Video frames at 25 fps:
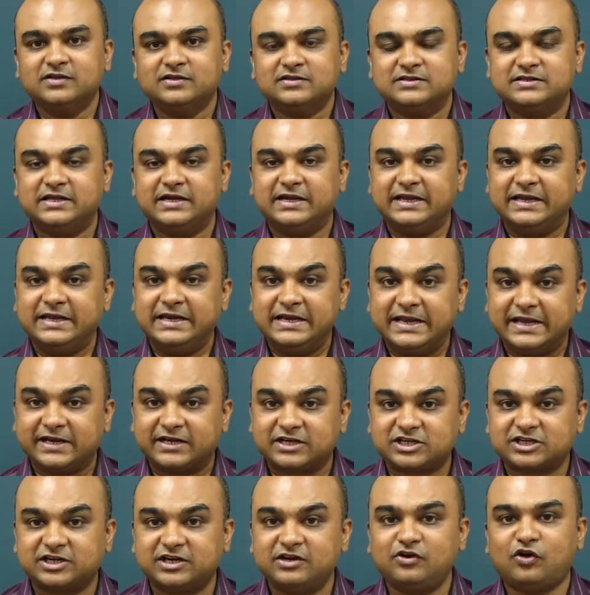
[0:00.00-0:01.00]
the
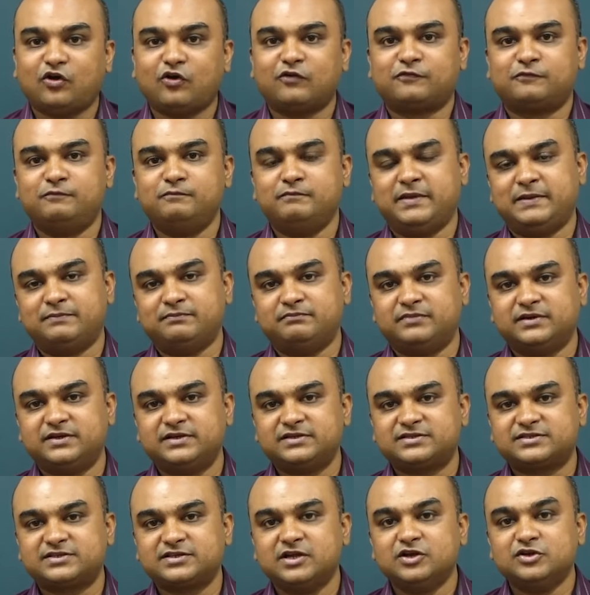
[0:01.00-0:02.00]
election of
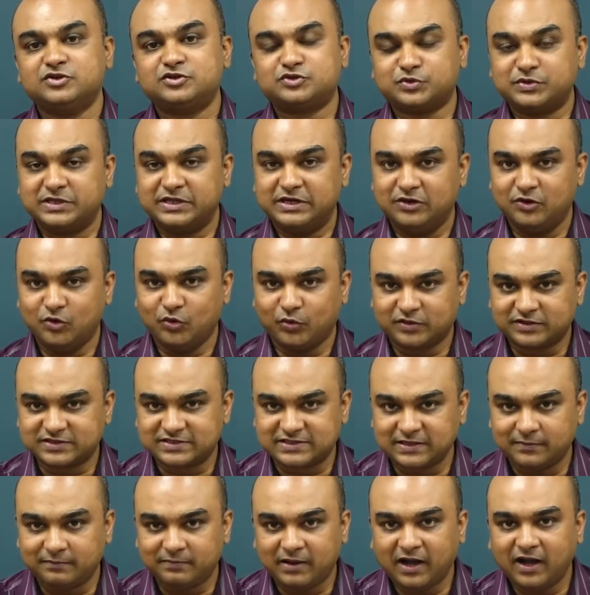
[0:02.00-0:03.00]
members to the Lok
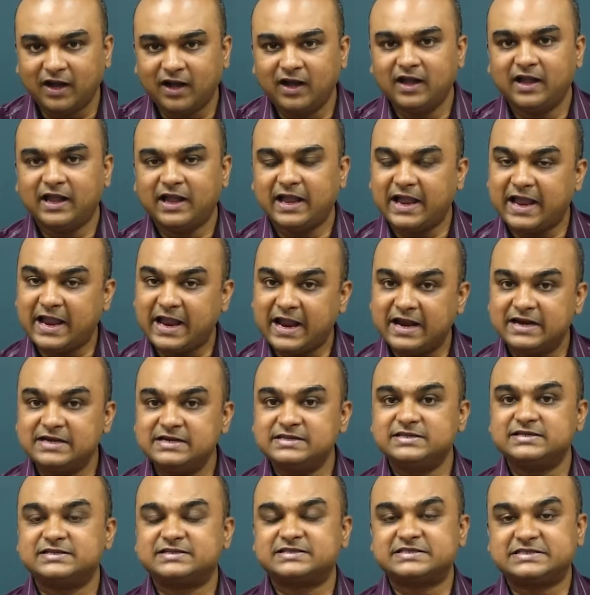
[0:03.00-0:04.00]
Sabha and
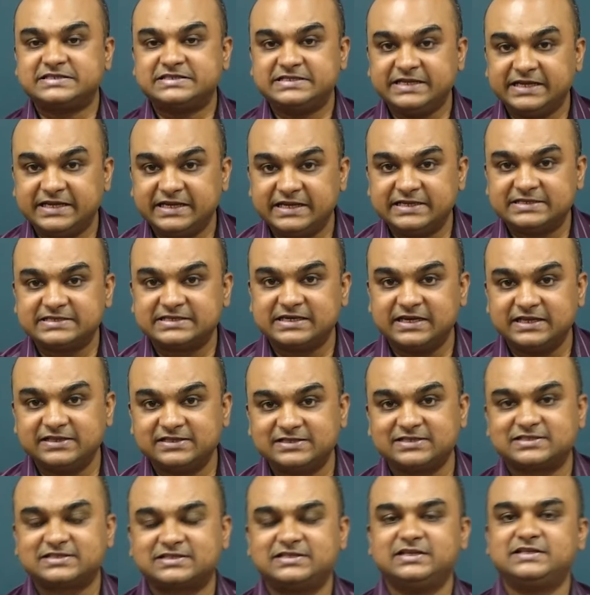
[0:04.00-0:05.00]
the state
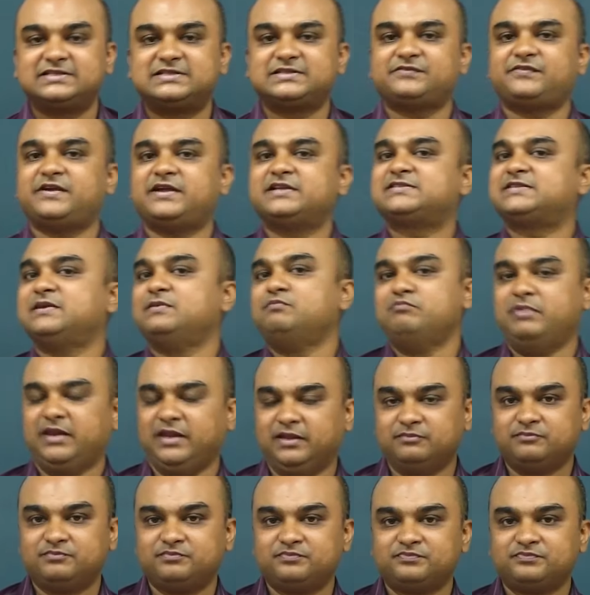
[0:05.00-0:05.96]
legislative assembly.